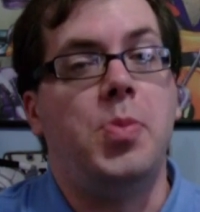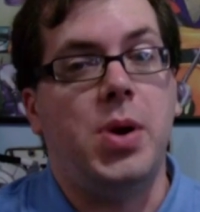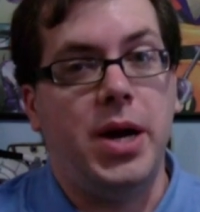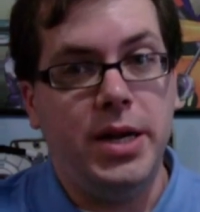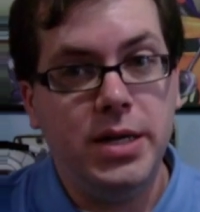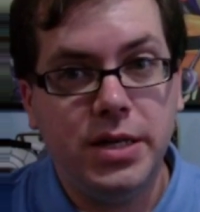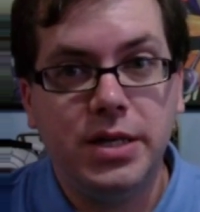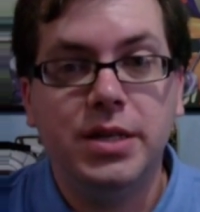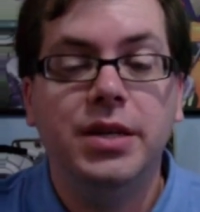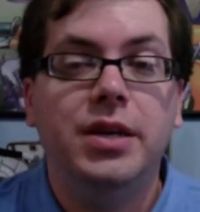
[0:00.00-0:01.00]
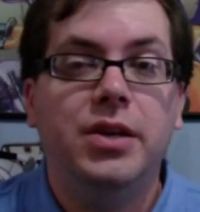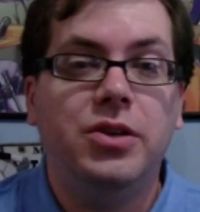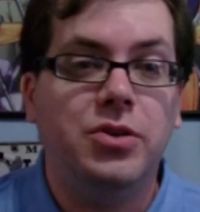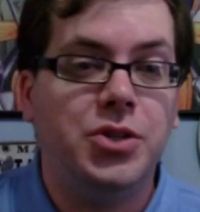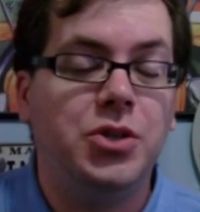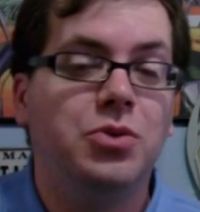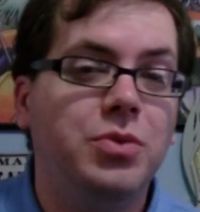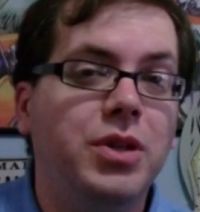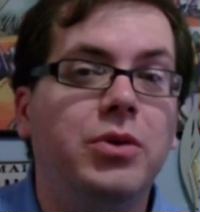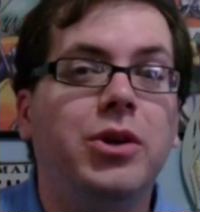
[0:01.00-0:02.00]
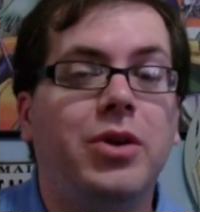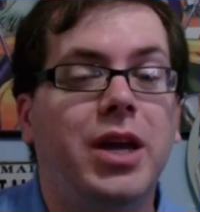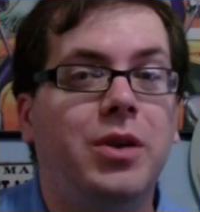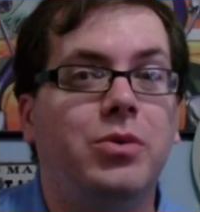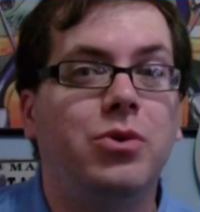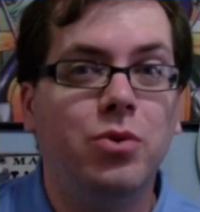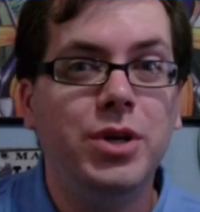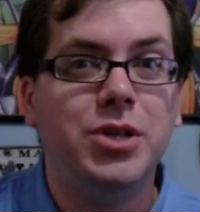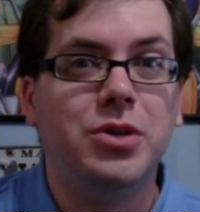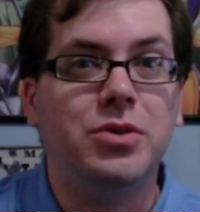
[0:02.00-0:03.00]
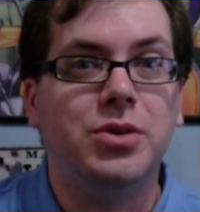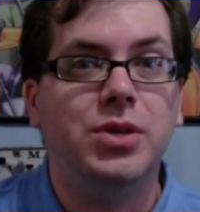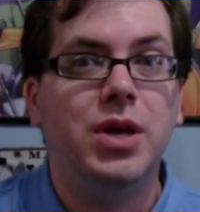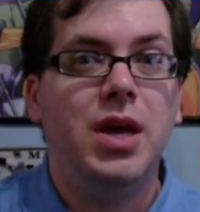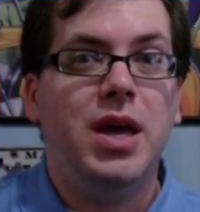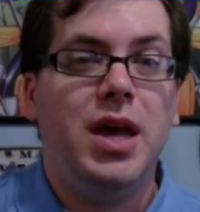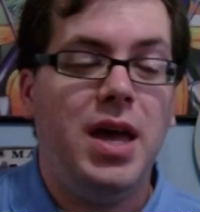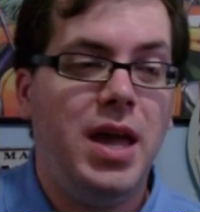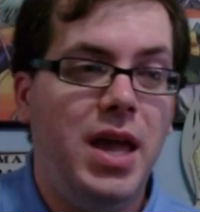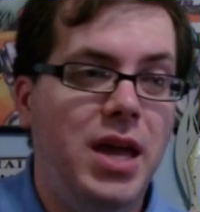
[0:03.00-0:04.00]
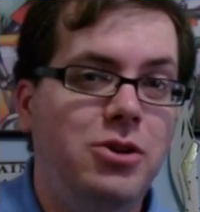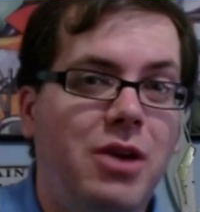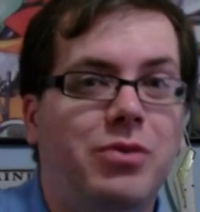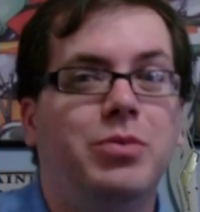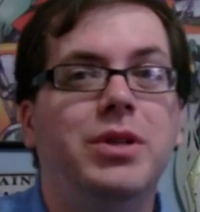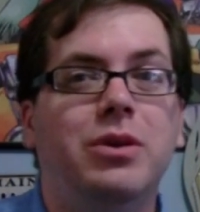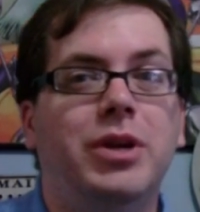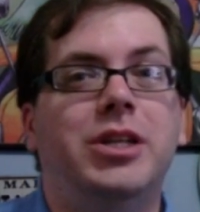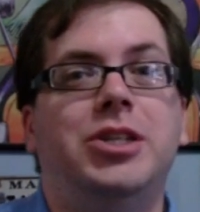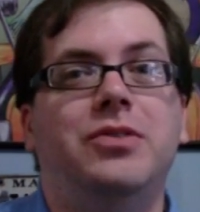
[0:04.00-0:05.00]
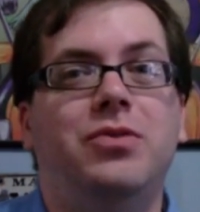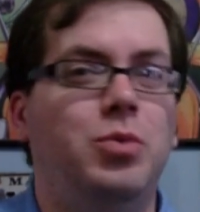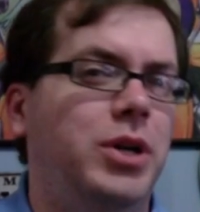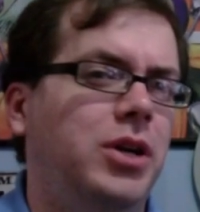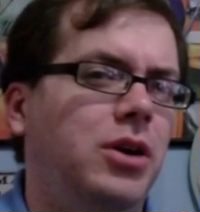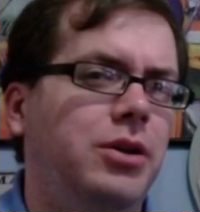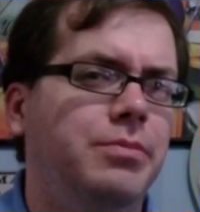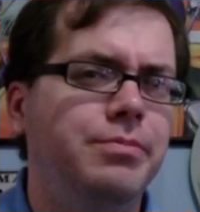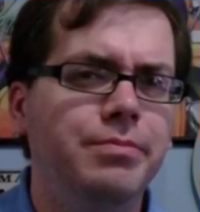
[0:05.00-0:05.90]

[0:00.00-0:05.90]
but you're still reloading your hand with creatures, and you have a reload engine for 1 card.